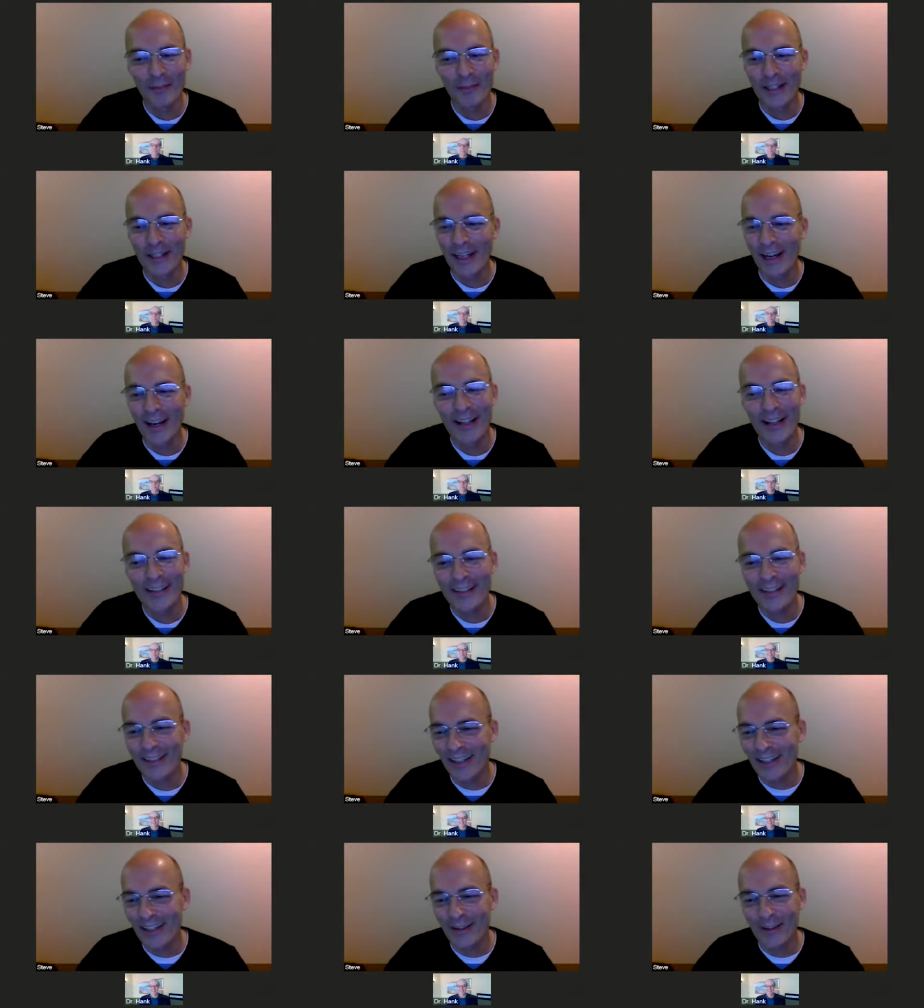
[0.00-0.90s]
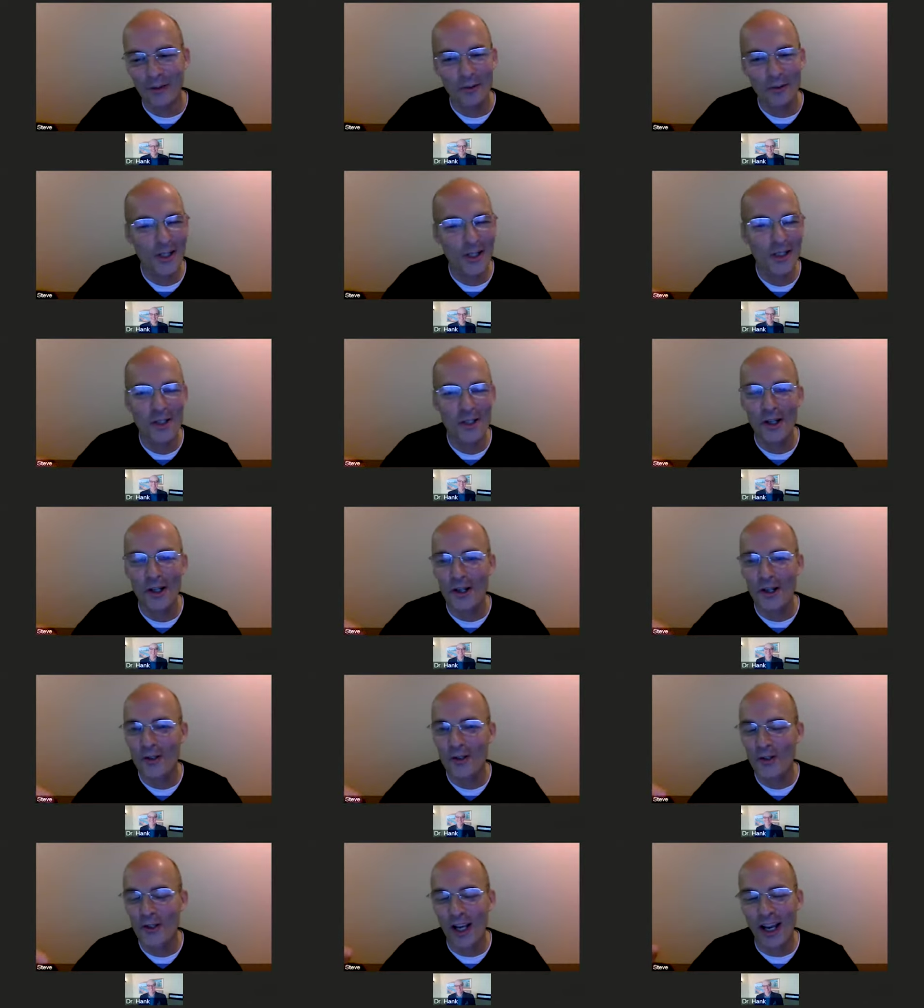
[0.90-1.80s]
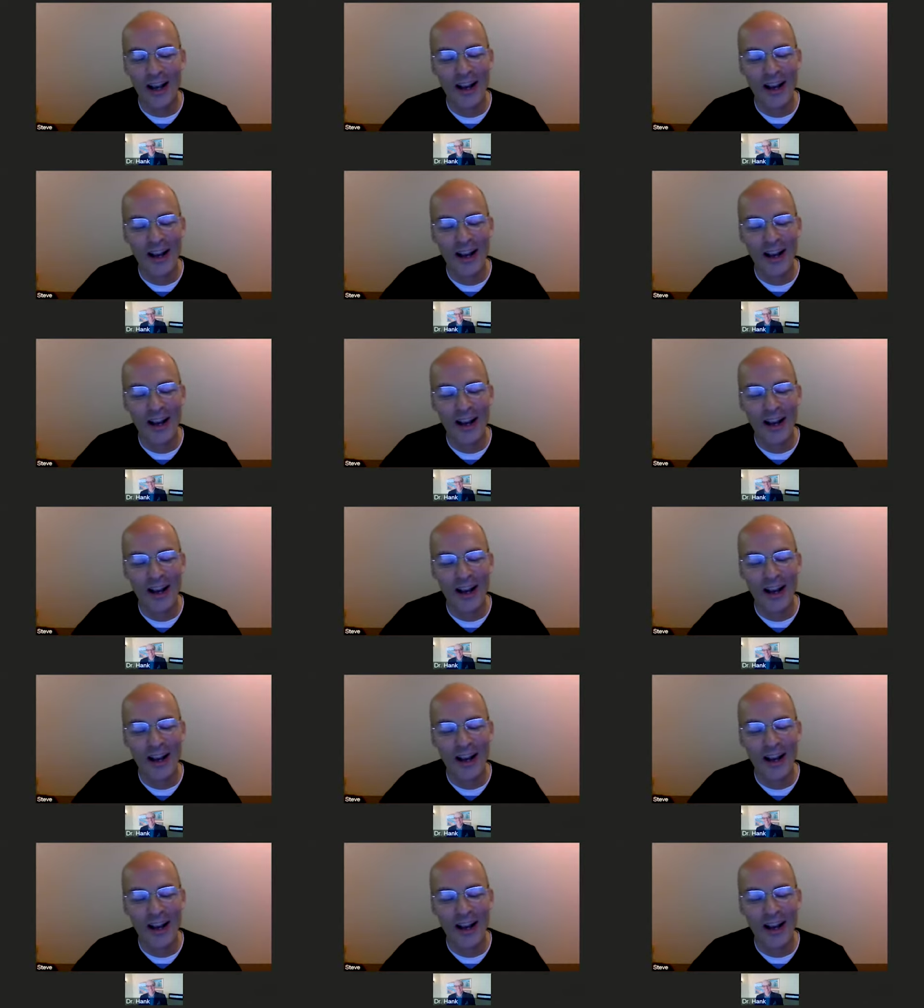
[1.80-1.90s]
I mean, I did the research.